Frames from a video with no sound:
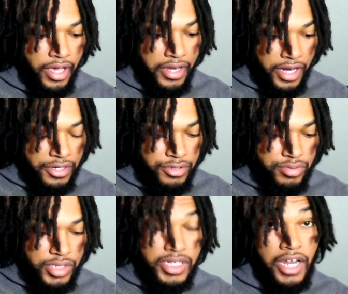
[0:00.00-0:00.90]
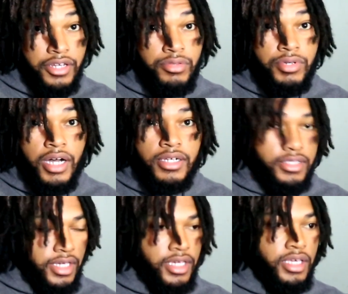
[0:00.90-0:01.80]
and I do run 93
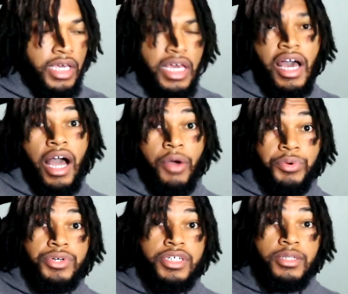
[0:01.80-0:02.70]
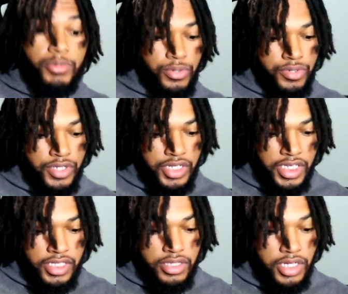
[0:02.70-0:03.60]
octane. I will end up going
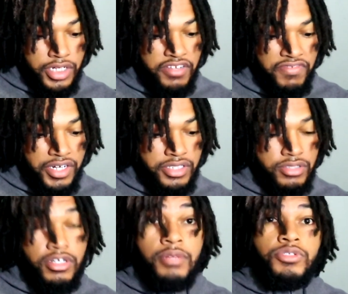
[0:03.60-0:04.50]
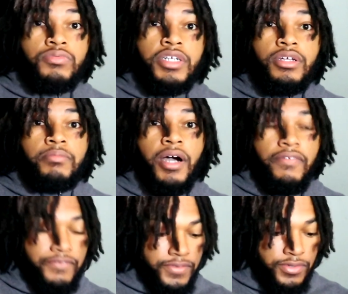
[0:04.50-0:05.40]
E30 very soon. I'm just waiting on my
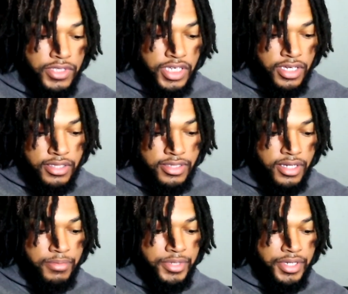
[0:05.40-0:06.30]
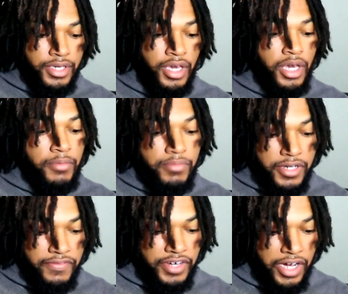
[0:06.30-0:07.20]
fuel kit to come in,
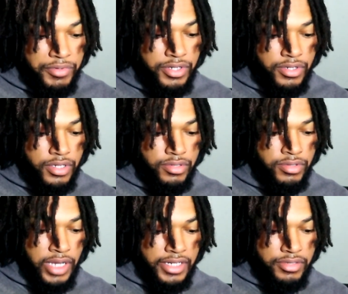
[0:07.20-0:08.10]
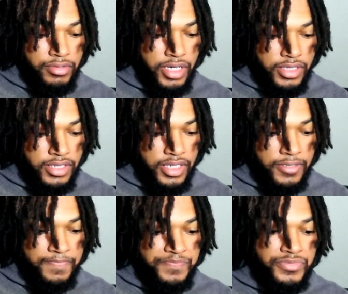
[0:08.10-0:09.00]
but for now we're gonna go 93 octane.
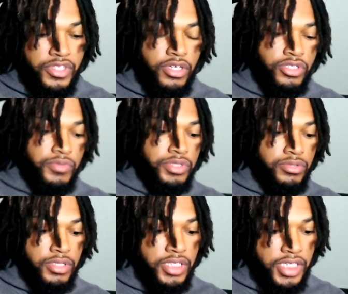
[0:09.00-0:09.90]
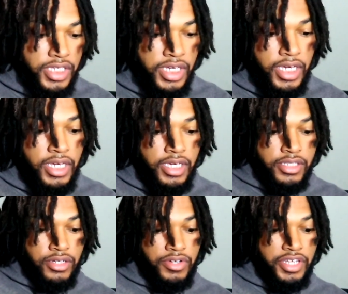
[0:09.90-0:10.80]
So once you click it,
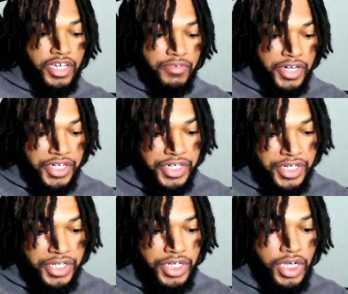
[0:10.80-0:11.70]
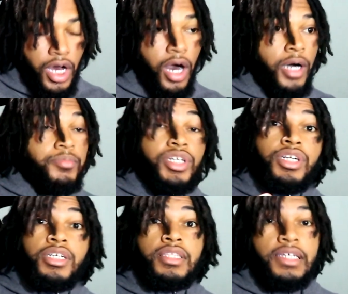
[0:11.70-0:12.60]
it's gonna connect right here. The
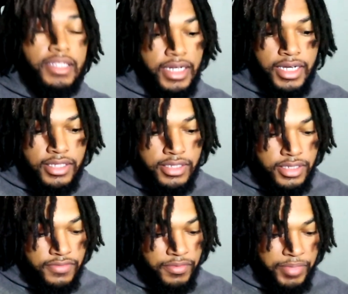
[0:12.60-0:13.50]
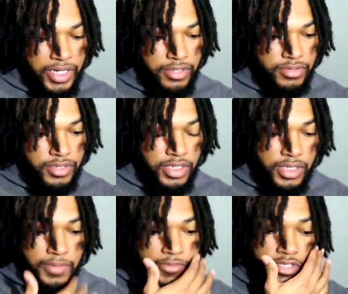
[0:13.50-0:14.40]
good thing that I love about
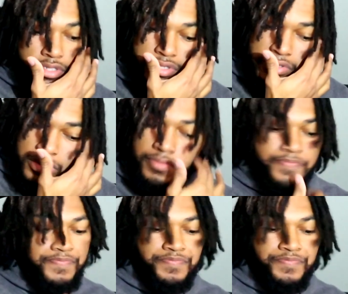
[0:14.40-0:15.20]
the tune